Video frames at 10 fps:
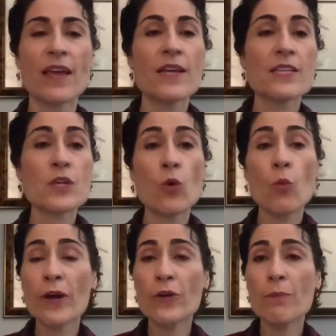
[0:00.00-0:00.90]
So
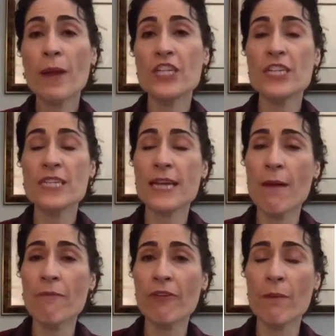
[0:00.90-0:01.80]
where do patients
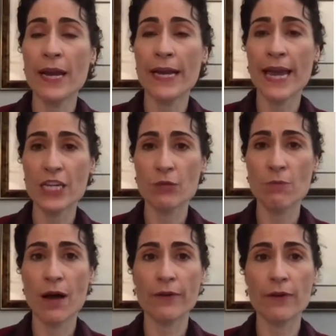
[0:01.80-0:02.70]
come from in a cash
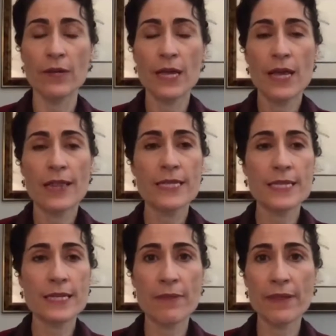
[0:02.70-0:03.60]
model? This
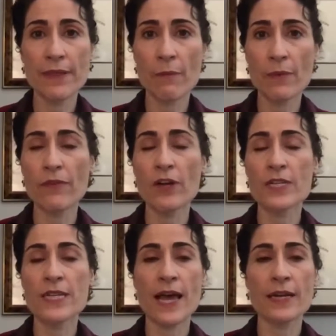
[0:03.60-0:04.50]
is something that we've
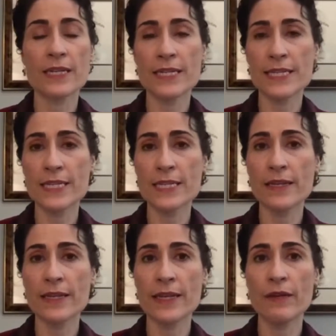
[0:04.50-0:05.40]
looked at
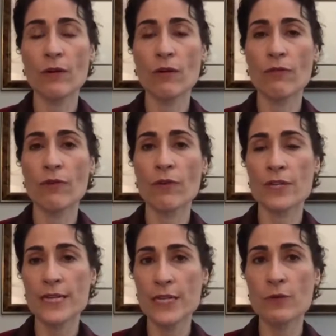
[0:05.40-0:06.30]
consistently over the
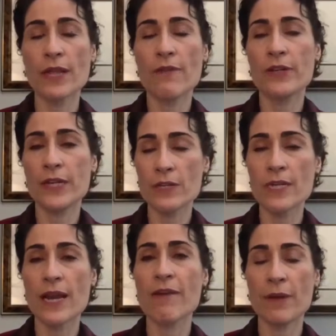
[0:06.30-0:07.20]
10 to 11 years
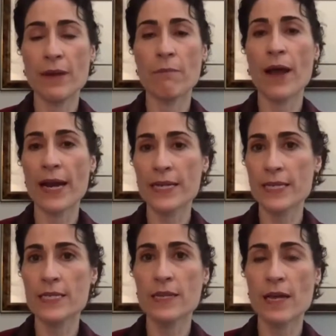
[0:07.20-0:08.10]
that I've been in
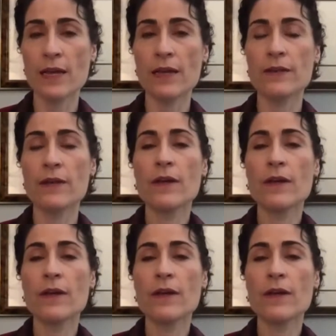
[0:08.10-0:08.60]
practice and